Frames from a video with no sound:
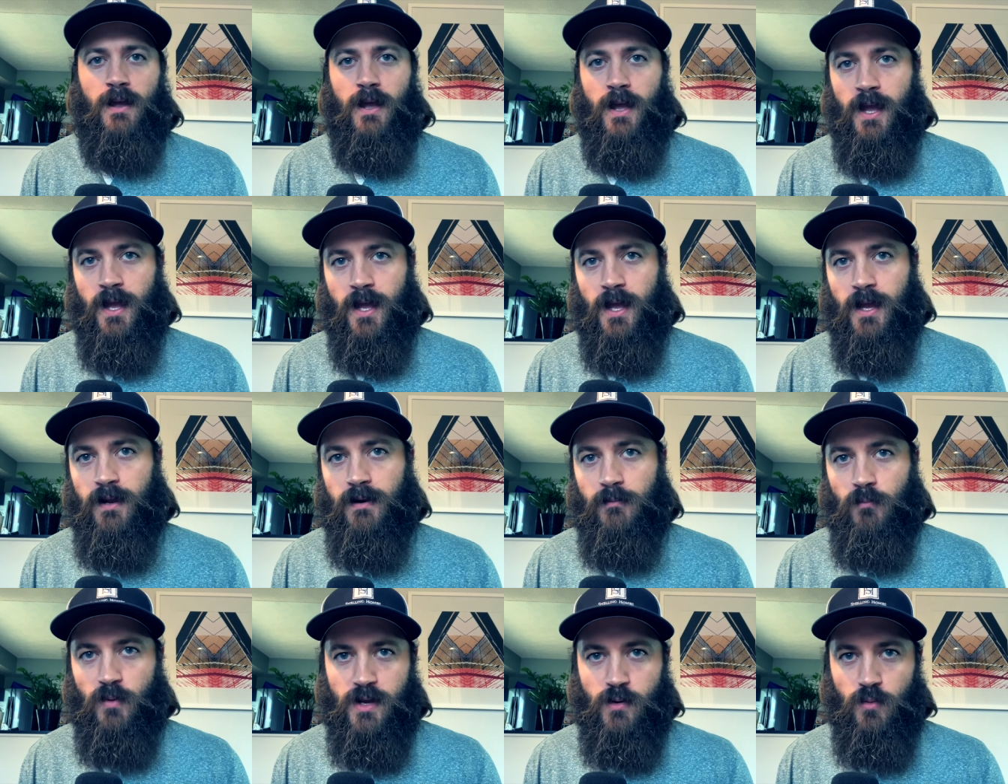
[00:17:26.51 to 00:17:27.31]

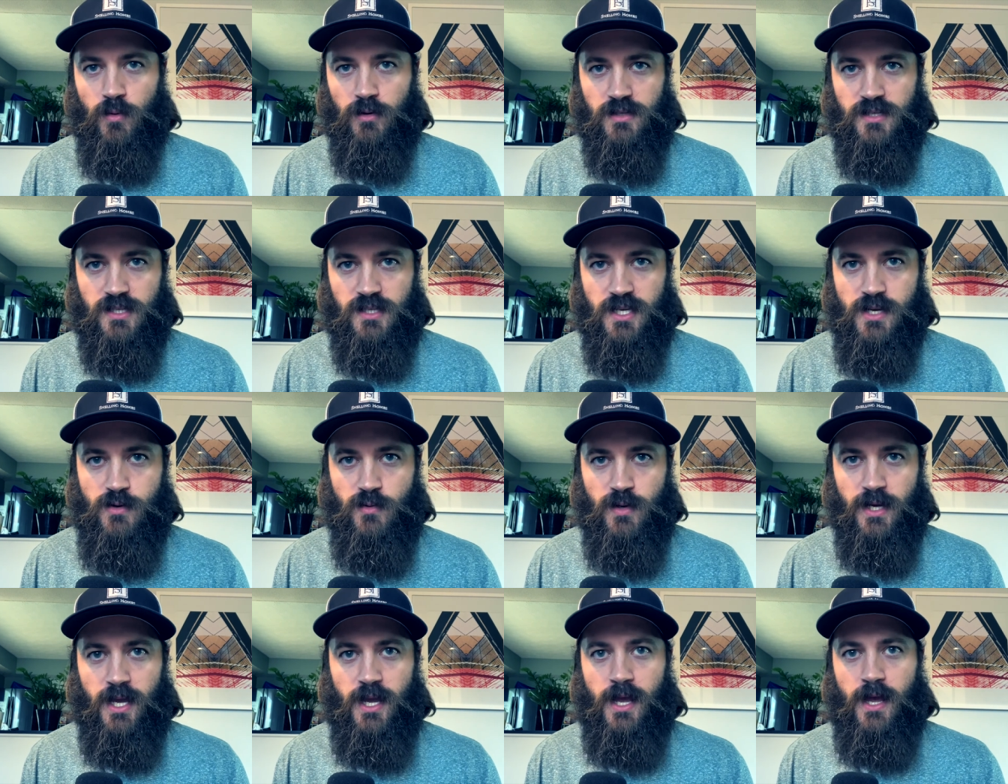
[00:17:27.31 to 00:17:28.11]
and we will see you
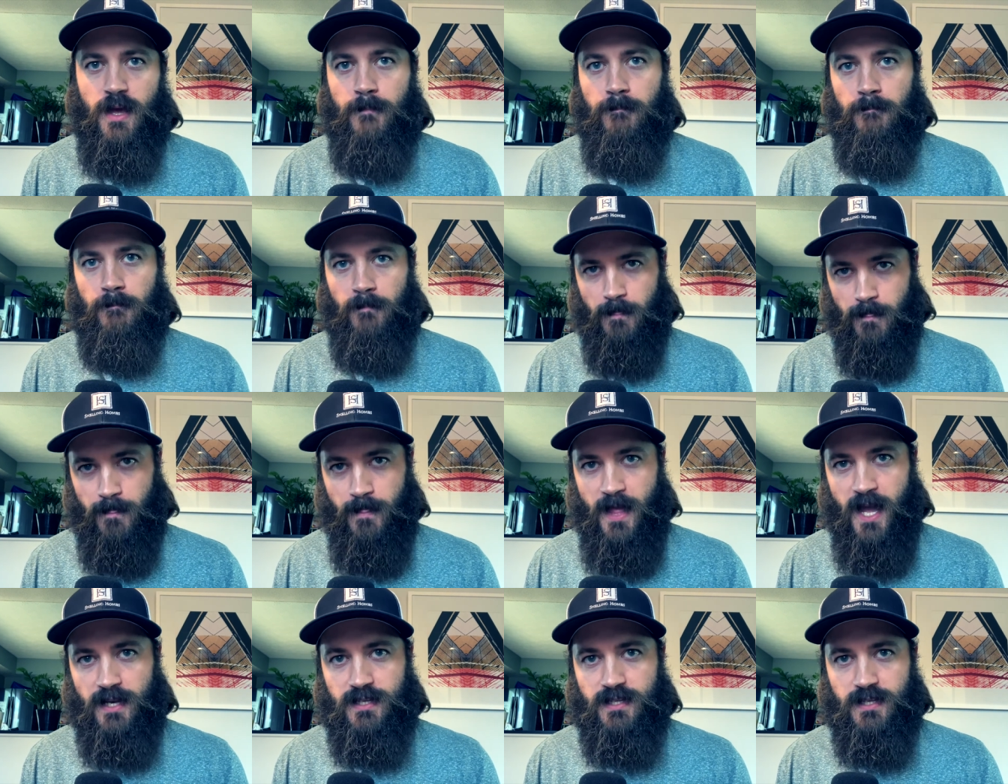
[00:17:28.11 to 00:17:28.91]
again
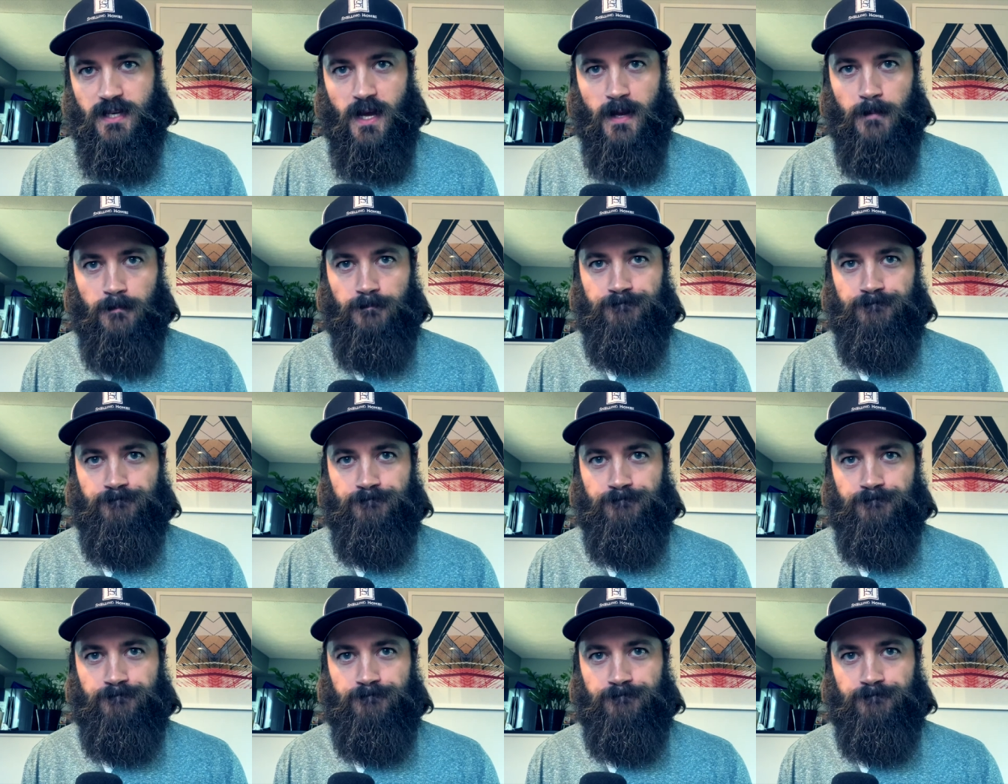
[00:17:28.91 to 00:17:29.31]
next time.